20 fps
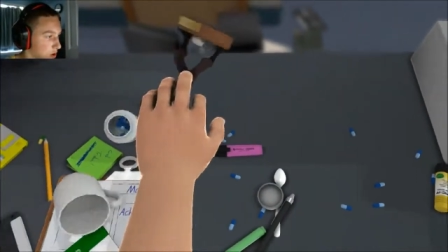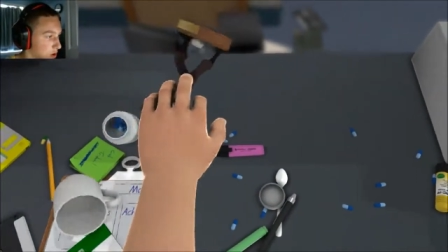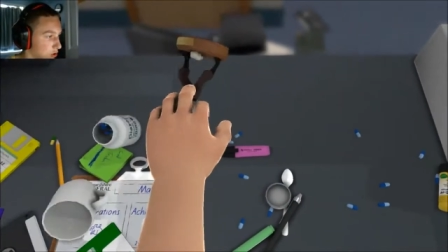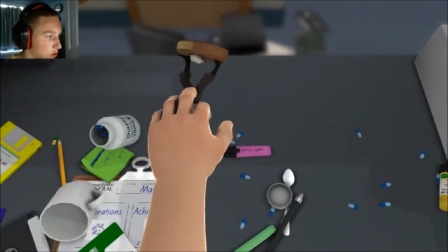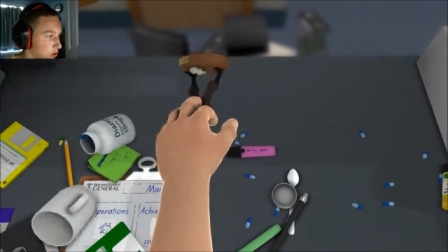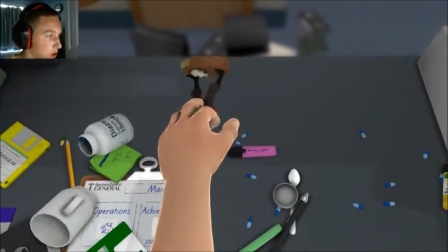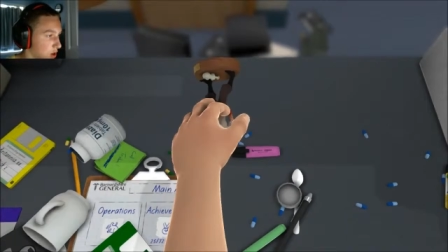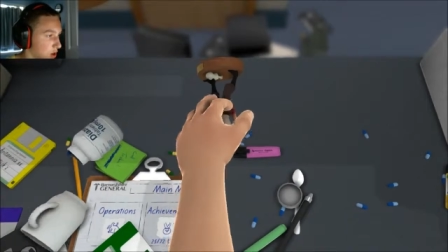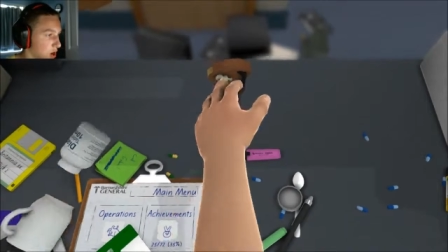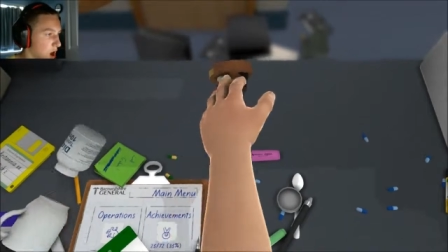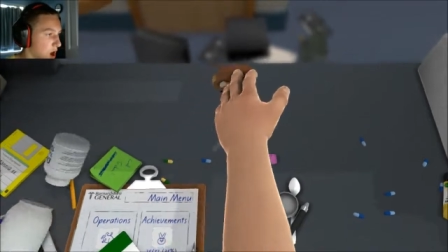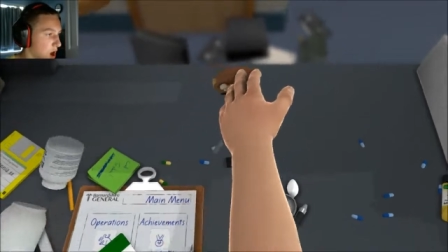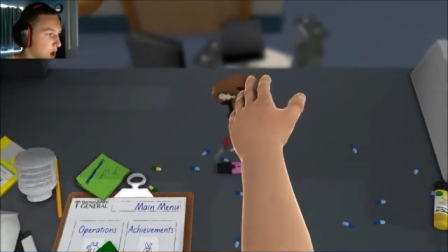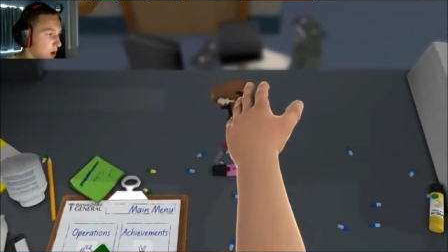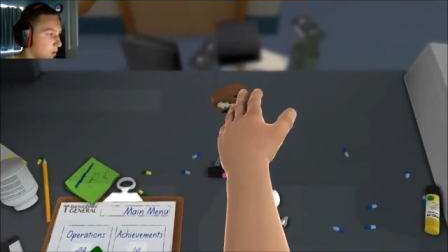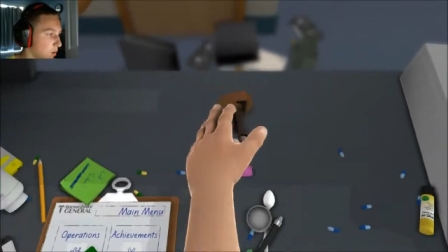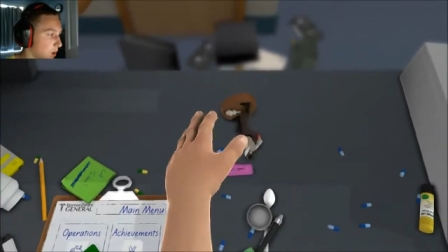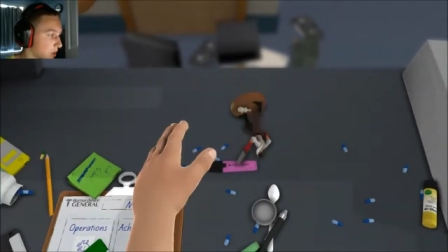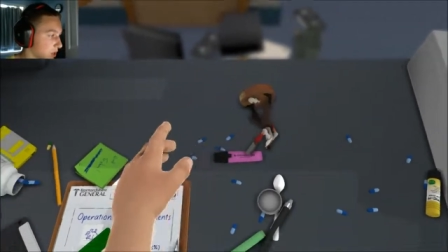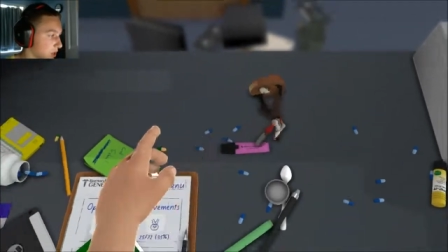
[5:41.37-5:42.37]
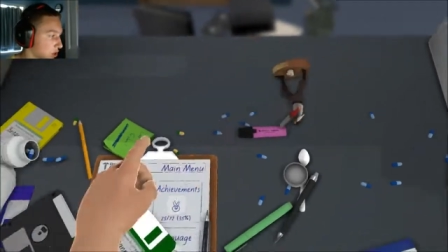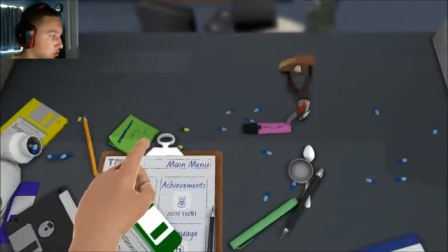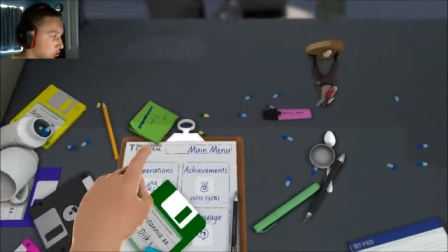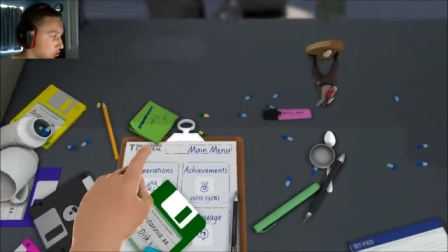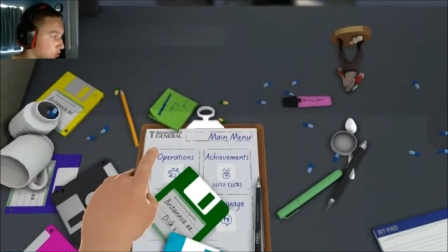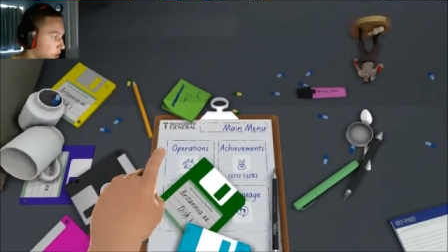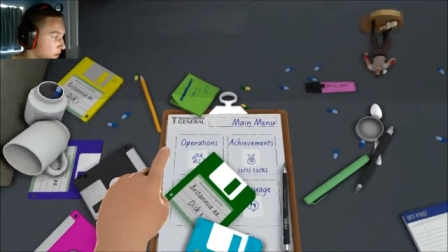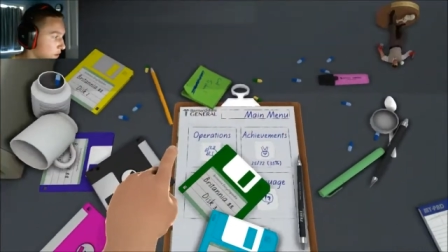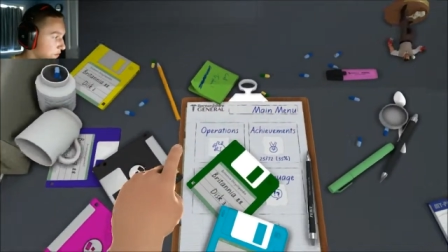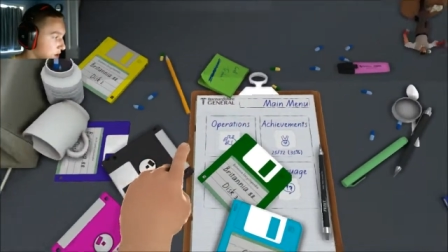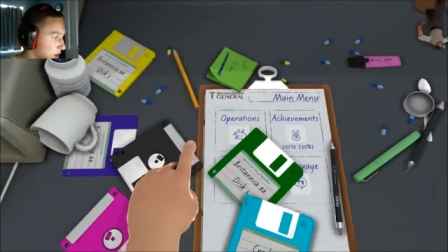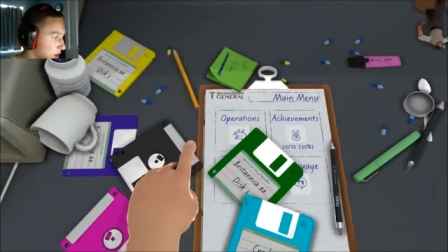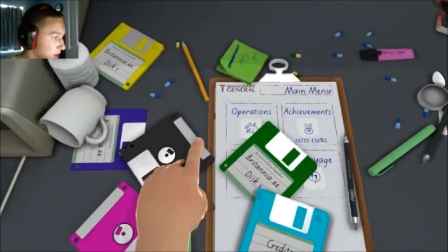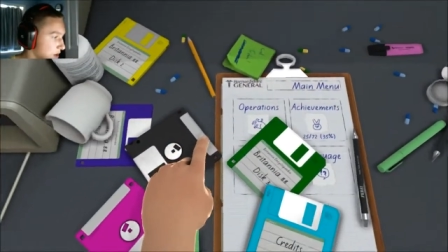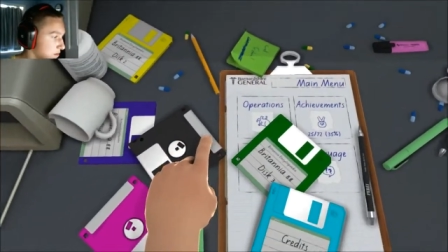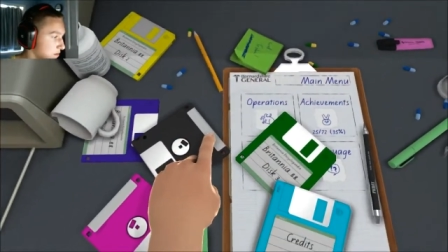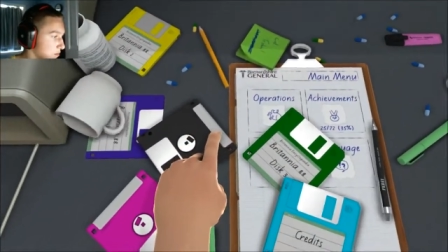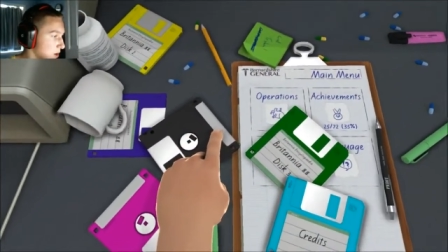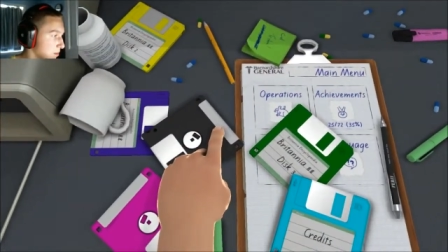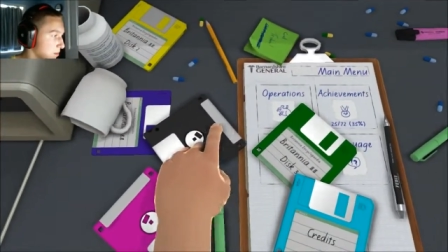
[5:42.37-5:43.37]
So, no, I don't want that trophy.
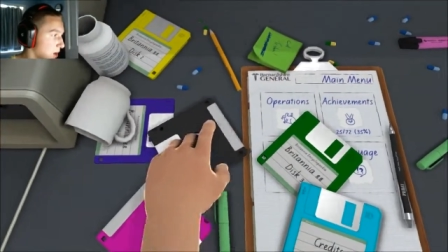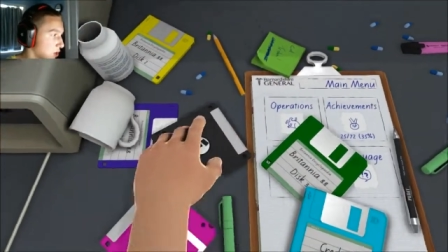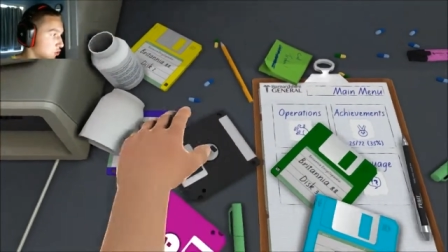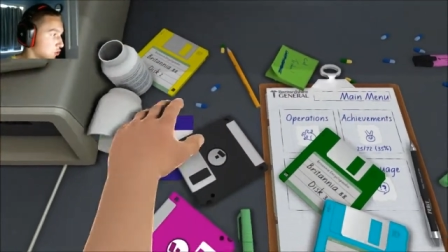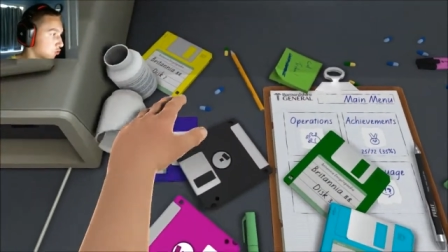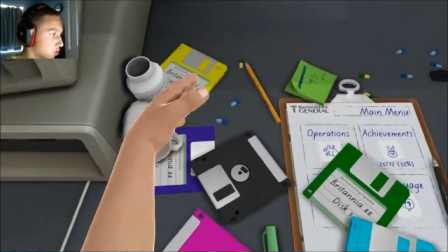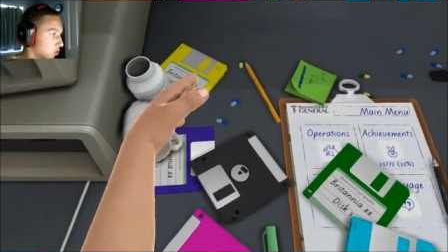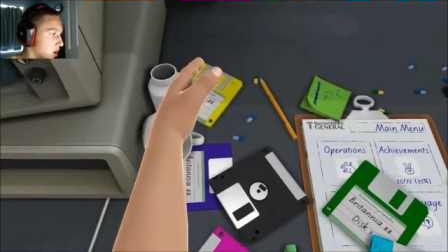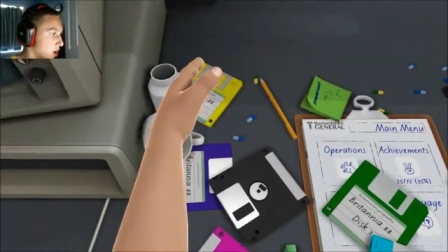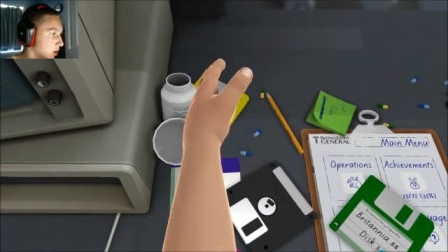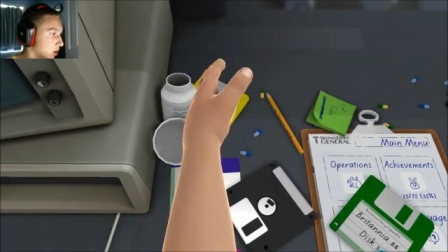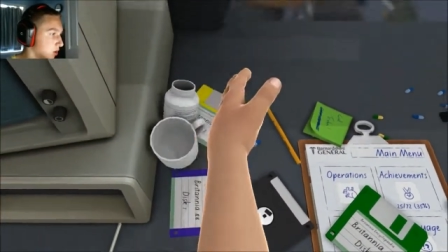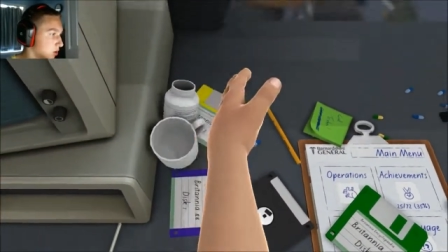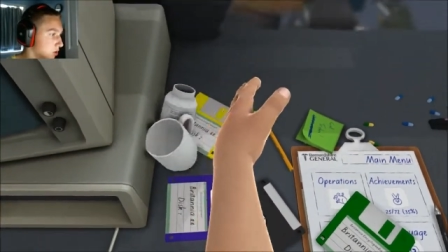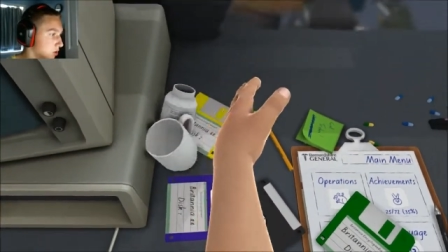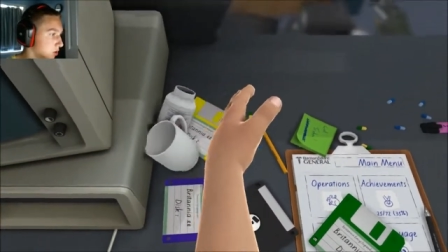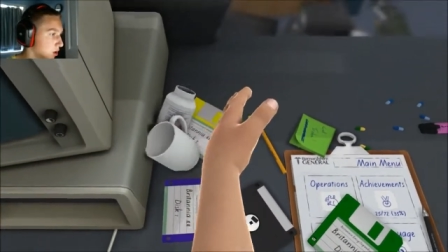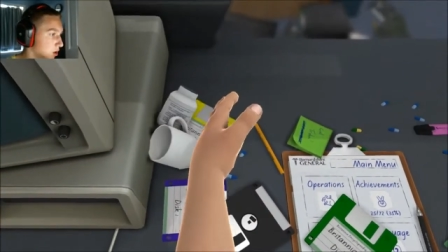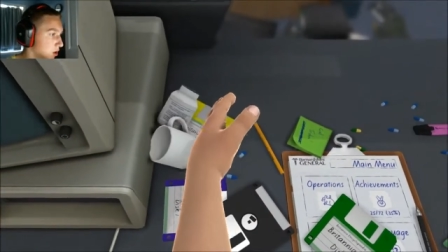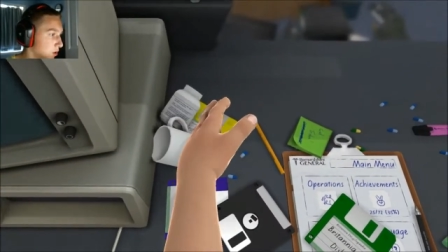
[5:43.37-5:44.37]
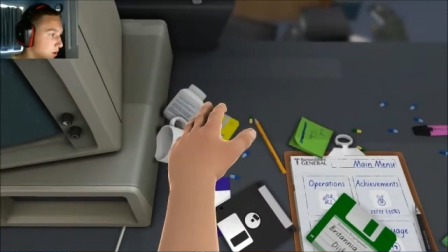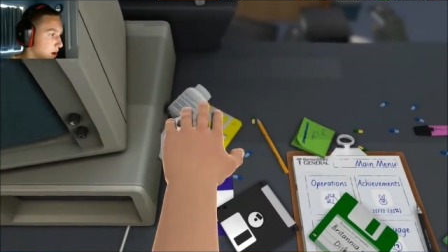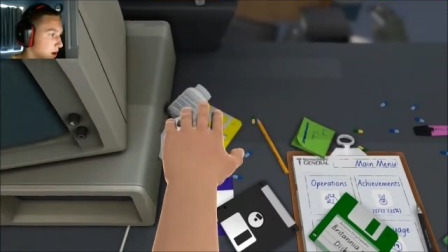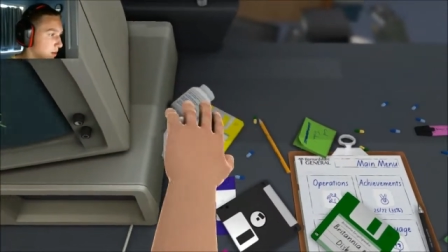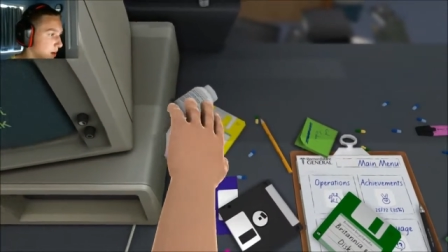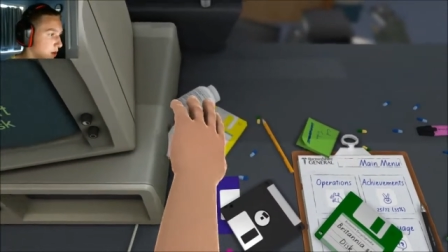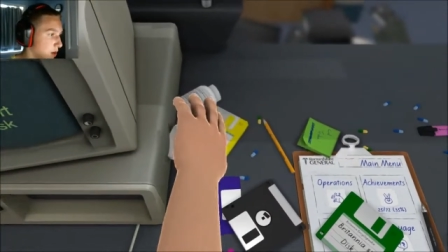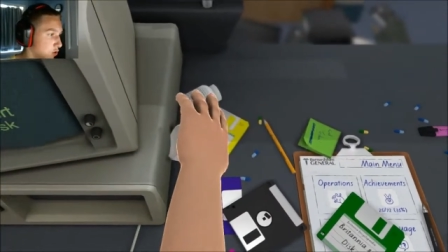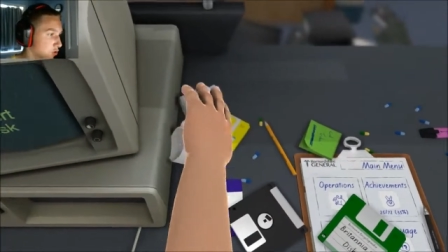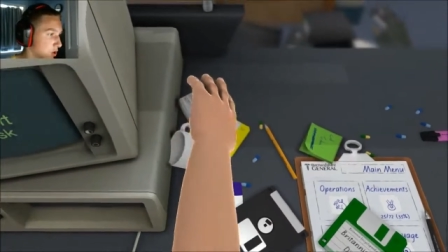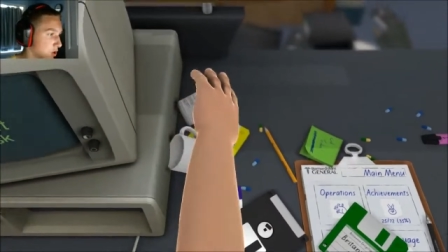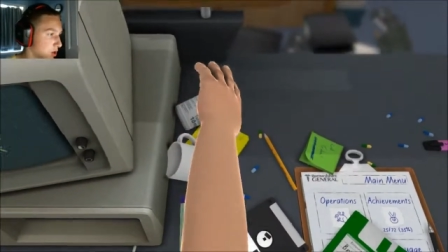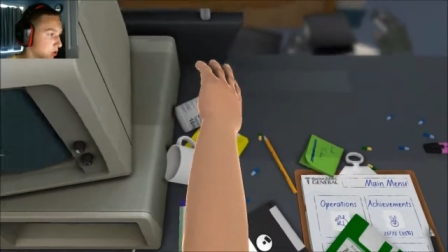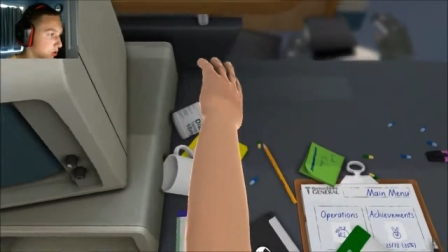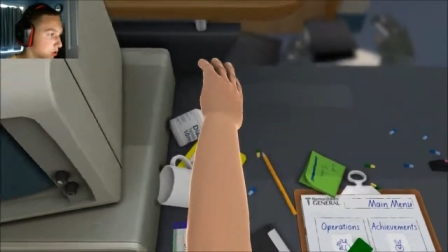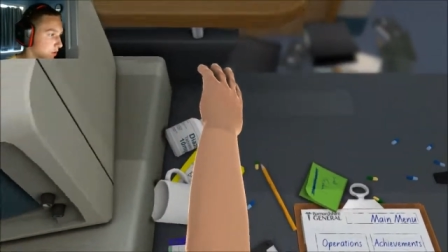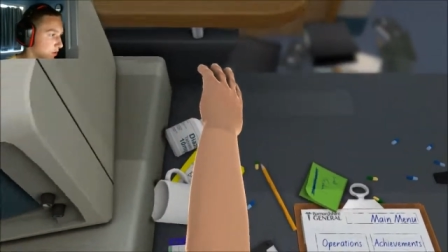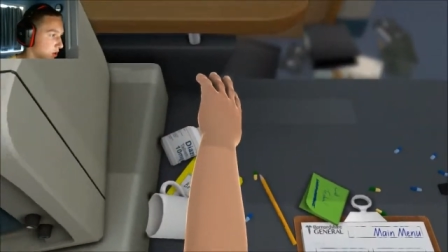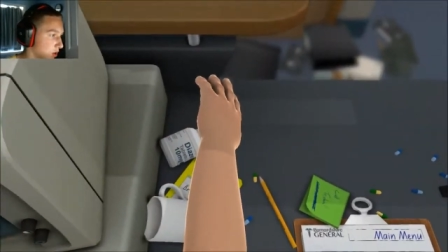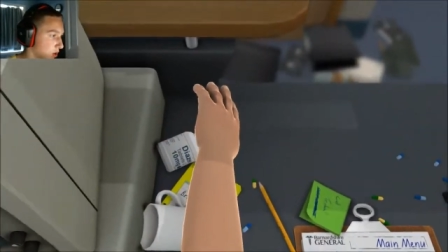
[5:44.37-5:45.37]
Give me my drugs. Where are my drugs
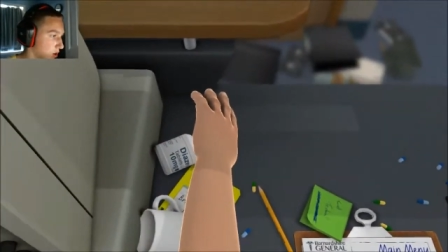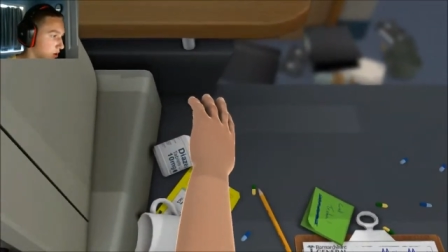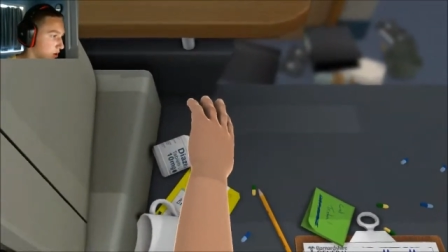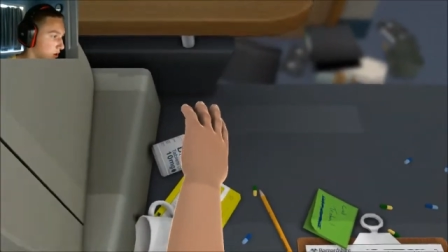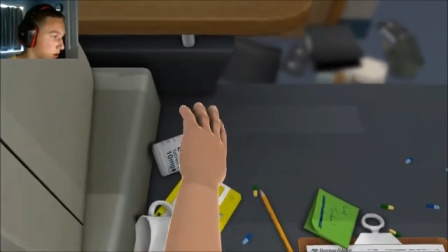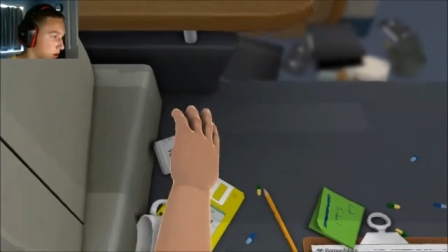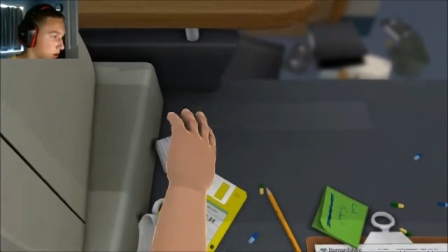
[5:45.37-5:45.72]
over here?